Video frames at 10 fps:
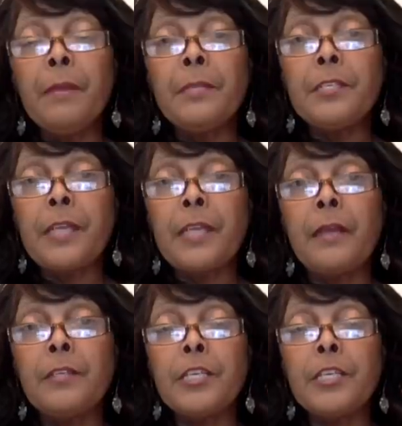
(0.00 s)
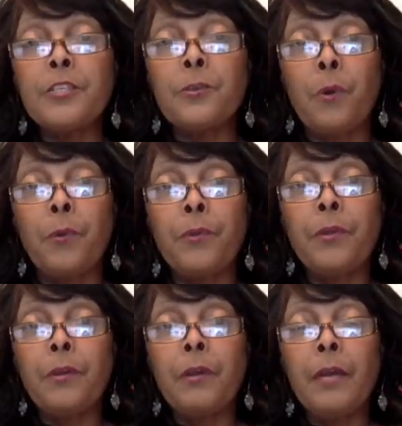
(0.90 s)
to his growth,
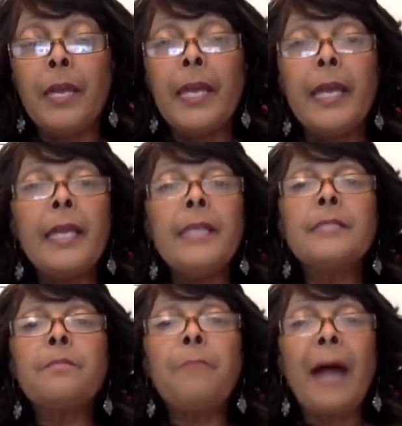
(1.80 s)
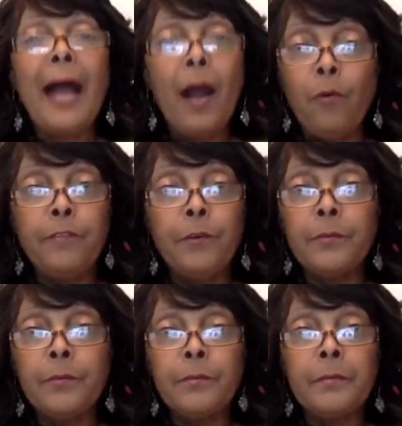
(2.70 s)
is powerful.
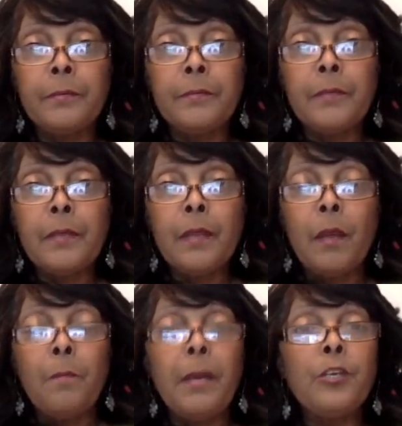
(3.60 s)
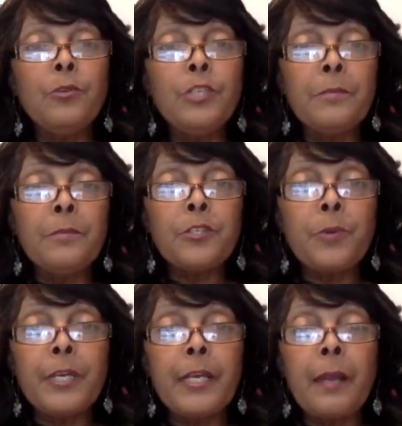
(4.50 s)
By you
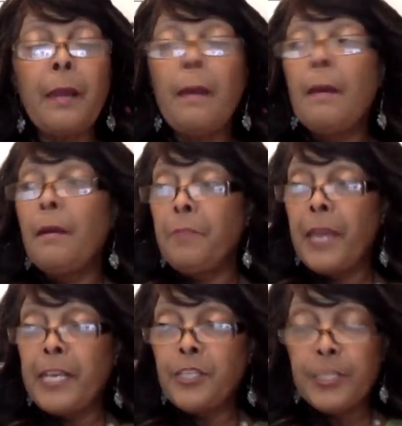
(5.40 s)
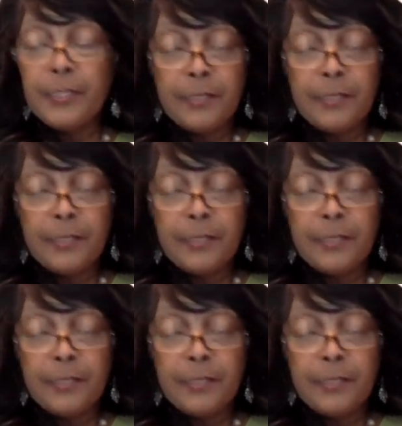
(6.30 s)
demonstrating patience,